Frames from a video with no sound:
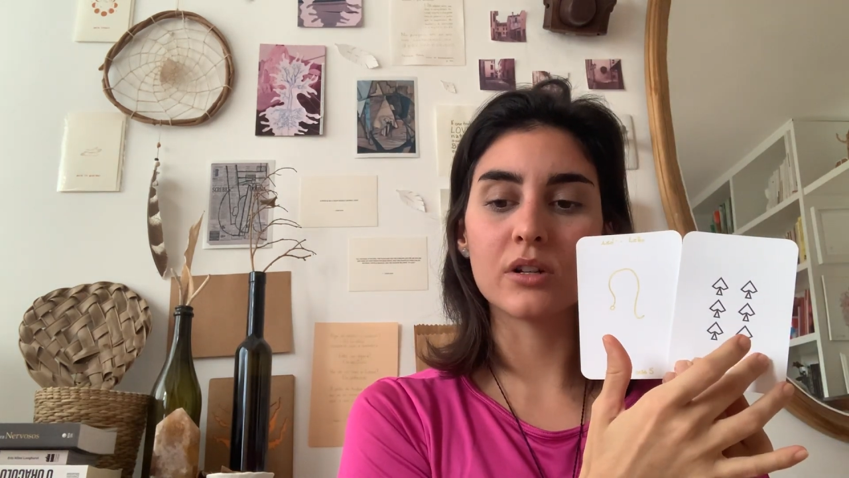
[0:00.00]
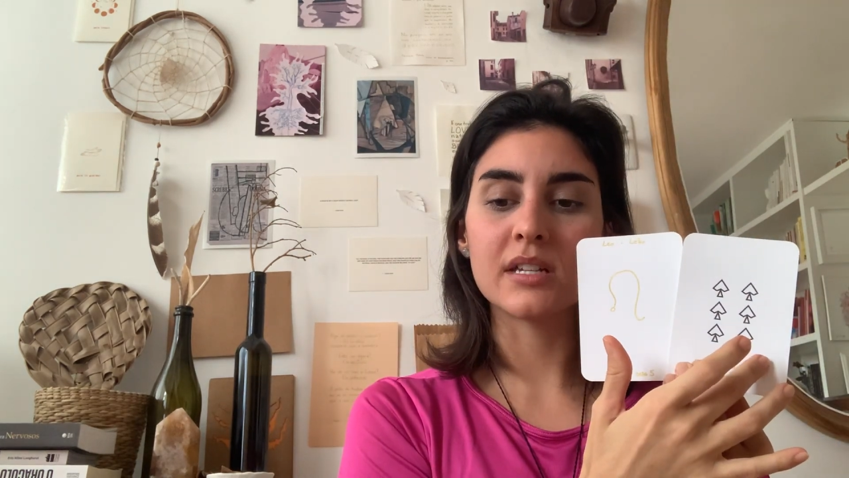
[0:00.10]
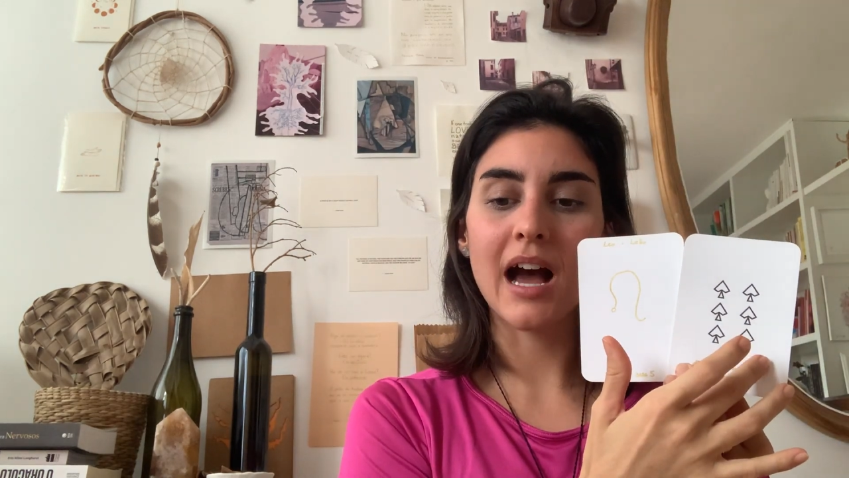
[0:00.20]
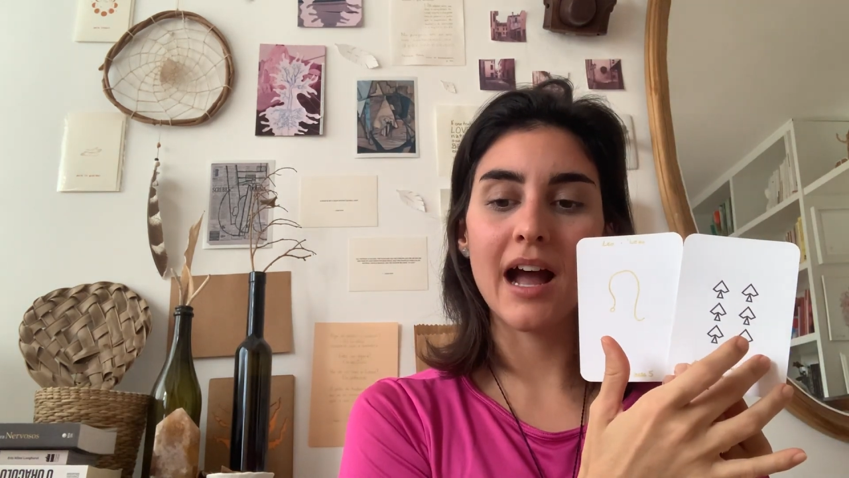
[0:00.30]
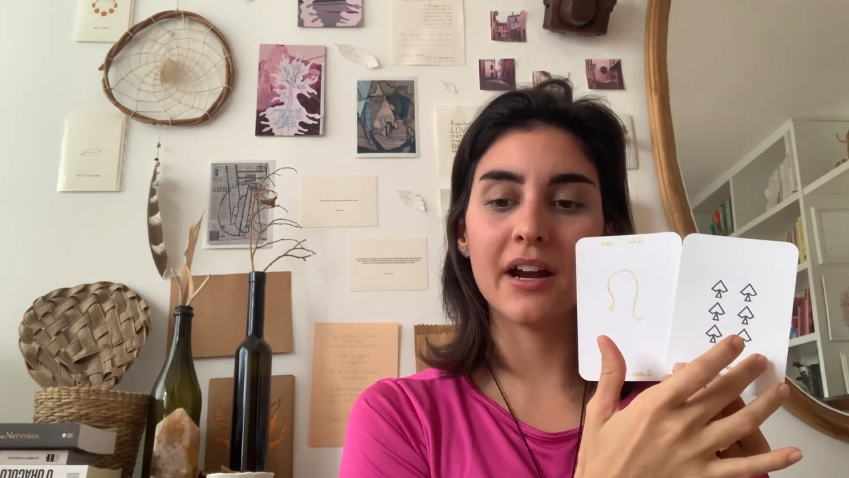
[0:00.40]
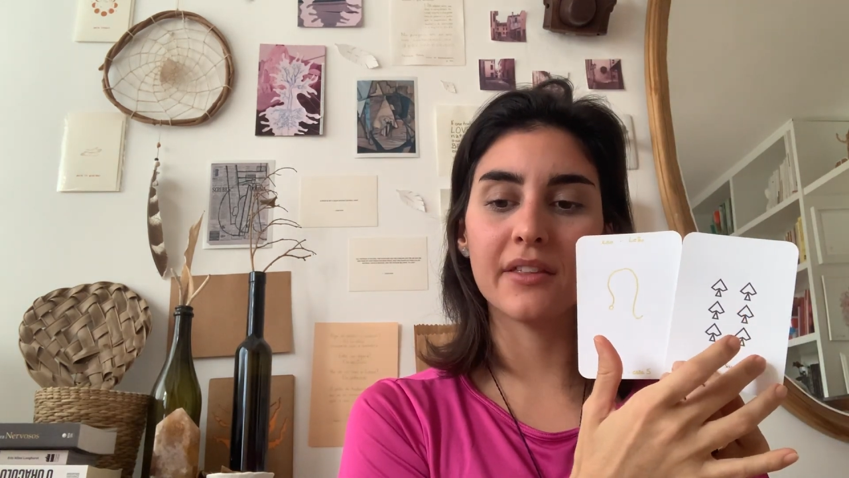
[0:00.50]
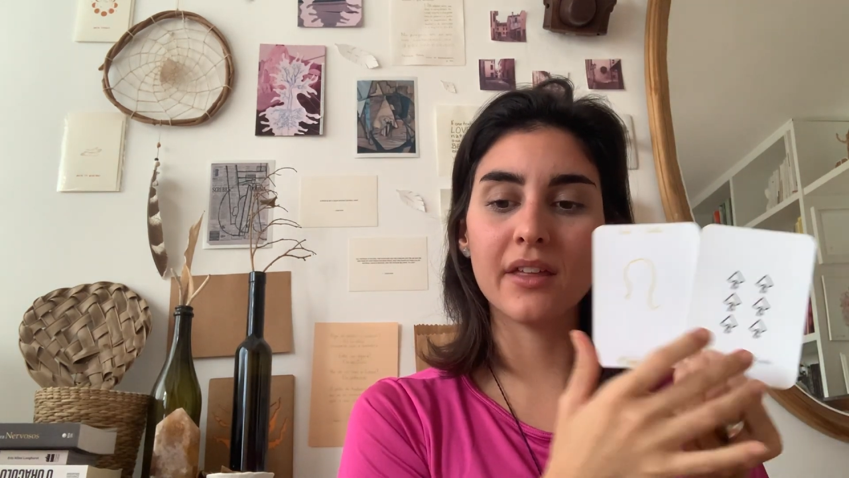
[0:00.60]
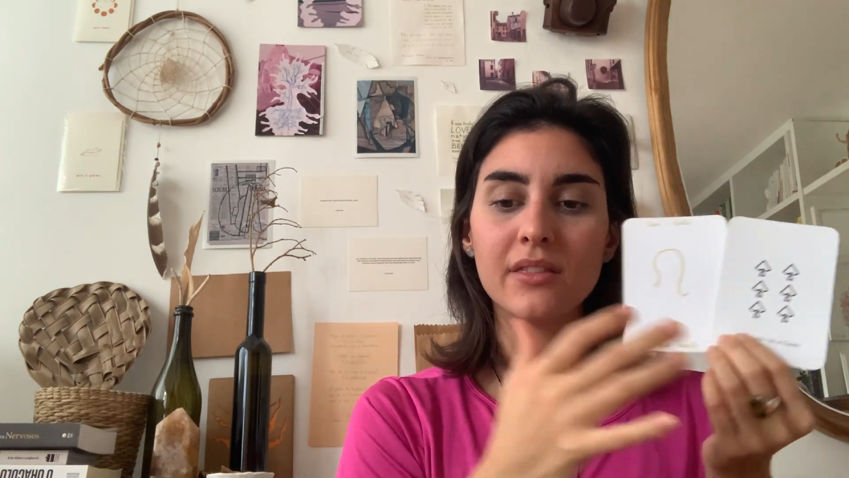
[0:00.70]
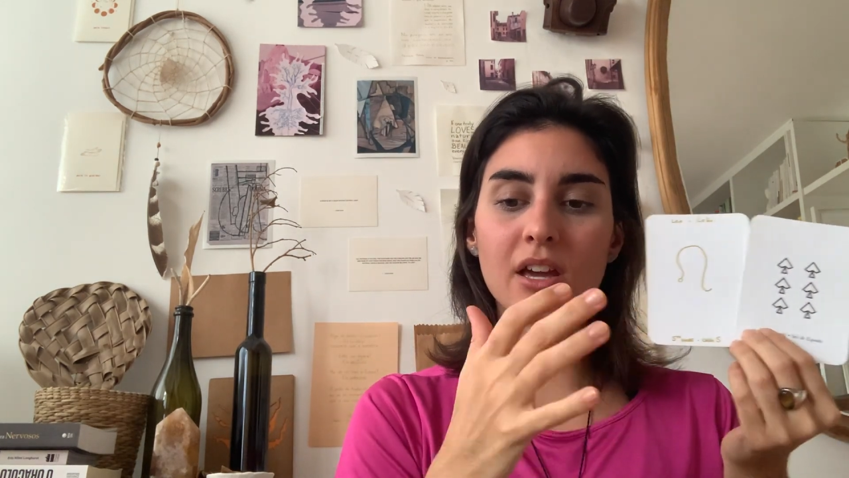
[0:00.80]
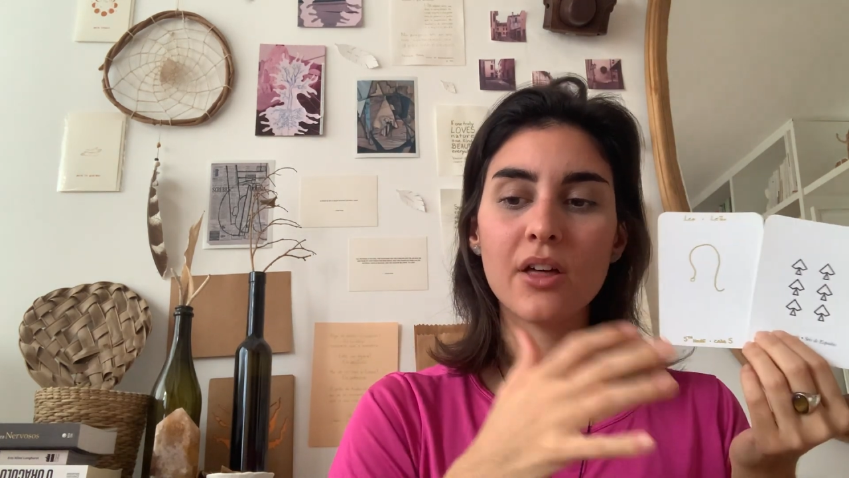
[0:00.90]
tired
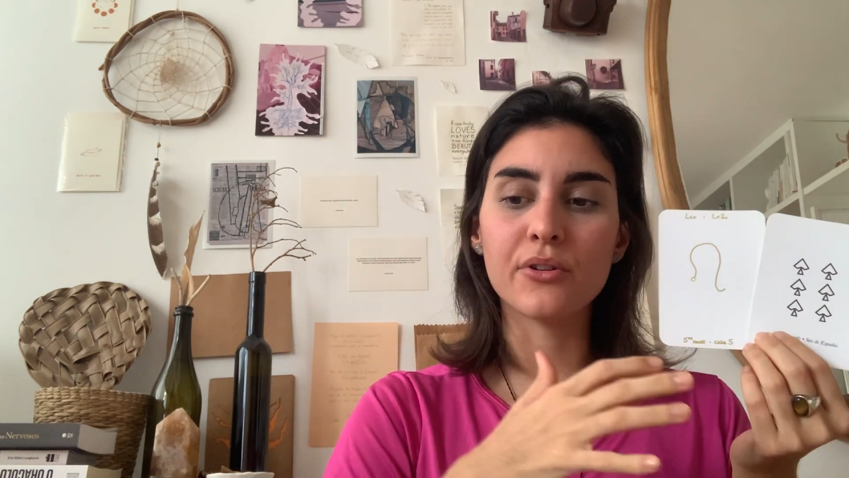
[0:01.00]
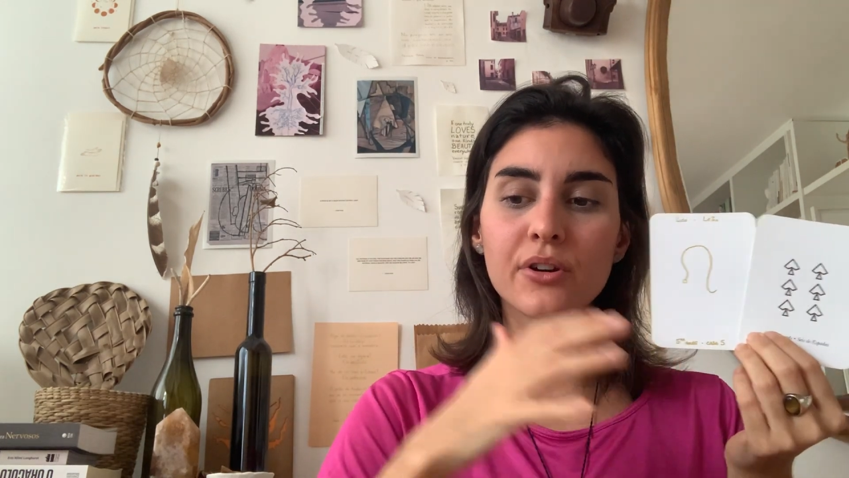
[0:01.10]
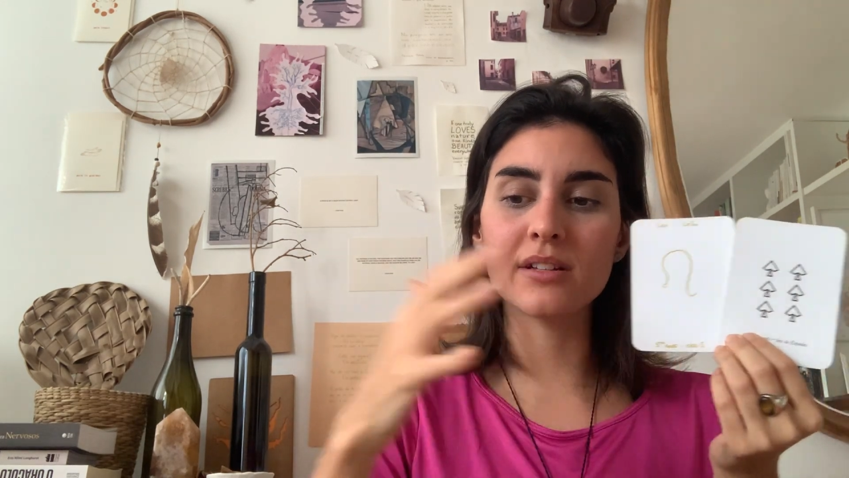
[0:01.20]
than the other,